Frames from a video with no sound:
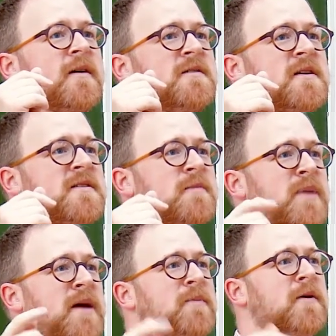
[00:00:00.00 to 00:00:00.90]
did some
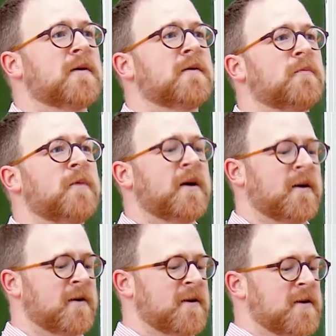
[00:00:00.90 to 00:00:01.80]
paper
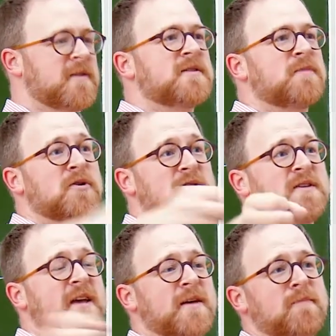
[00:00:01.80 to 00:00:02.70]
where suppose you
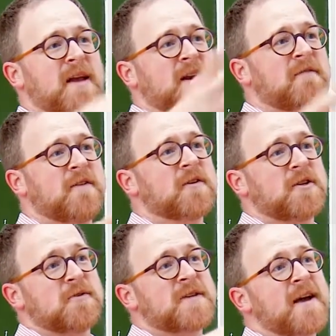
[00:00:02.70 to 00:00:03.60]
take a magnetic field
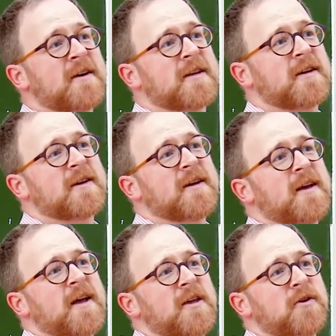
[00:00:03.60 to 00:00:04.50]
and you tangle it,
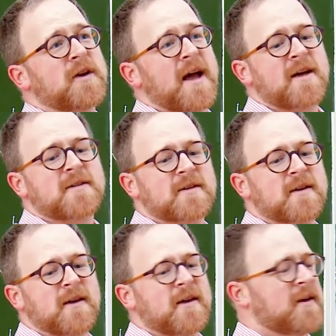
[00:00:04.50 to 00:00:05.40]
and you ask,
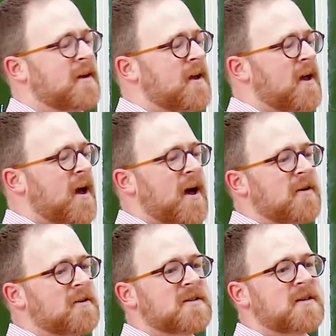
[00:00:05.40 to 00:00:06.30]

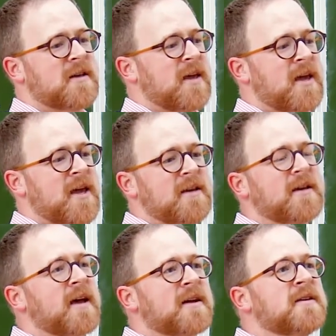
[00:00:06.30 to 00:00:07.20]
how does
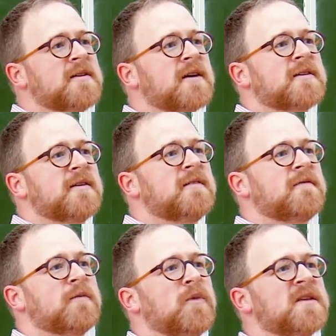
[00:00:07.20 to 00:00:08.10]
heat get conducted
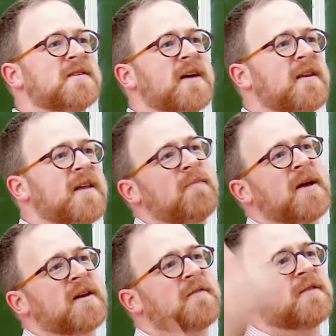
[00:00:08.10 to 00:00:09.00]
from one side of that
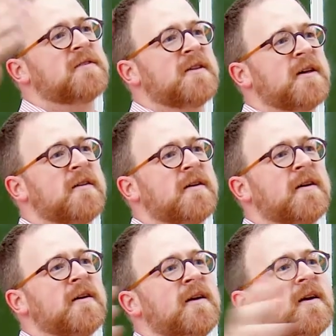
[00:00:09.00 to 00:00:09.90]
magnetic field to the
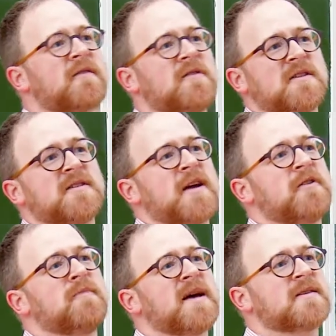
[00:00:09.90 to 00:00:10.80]
other if there's a
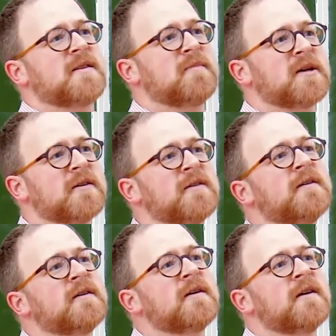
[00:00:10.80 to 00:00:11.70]
tangled mess in the middle?
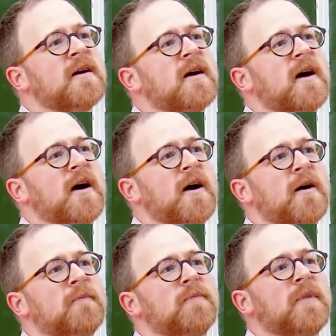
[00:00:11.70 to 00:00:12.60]

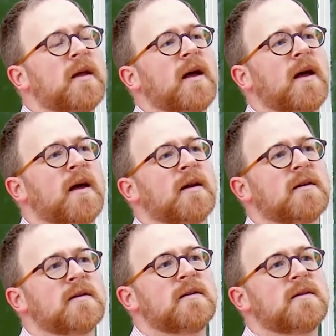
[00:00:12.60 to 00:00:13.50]

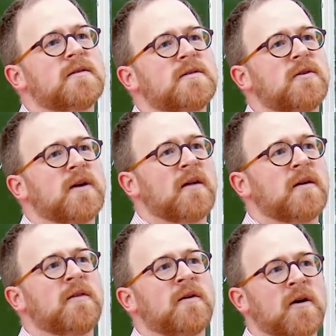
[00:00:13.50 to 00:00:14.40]
And so yeah,
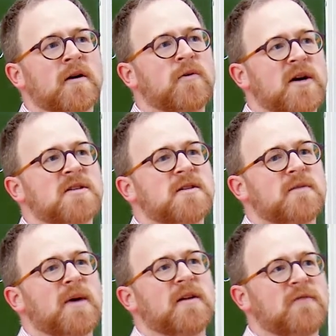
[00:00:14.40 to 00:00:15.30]
there are questions
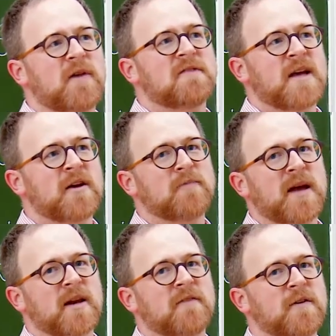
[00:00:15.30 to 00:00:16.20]
about if you have a tangled
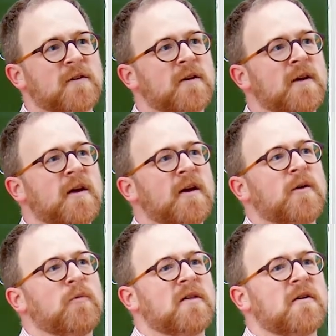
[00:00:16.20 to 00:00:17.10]
magnetic field,
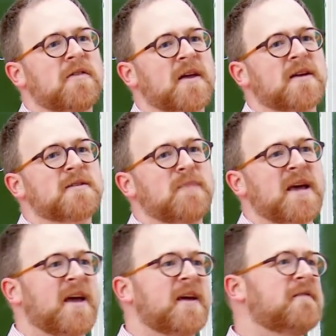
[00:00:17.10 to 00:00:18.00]
whether things
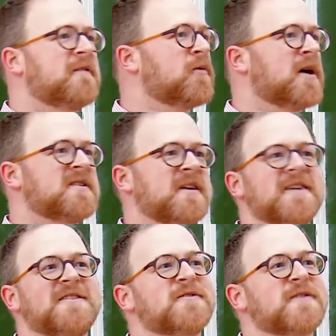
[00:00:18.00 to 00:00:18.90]
behave
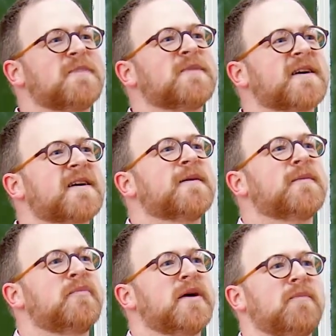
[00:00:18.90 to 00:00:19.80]
quasi-isotropic,
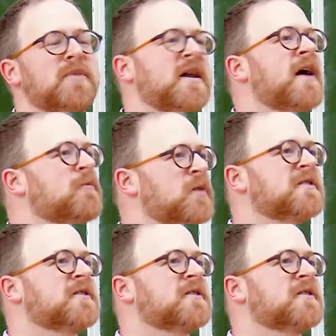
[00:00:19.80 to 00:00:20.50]
but not in weak